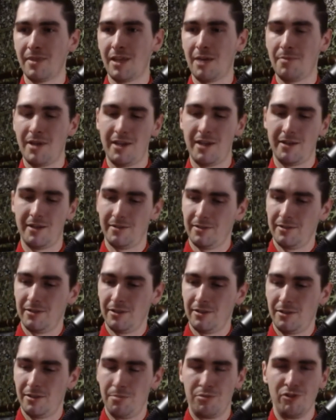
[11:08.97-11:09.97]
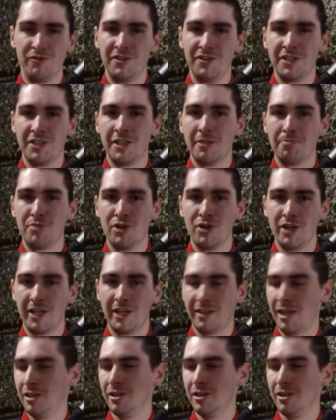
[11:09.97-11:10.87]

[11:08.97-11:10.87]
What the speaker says: I mean, the proof is in the pudding.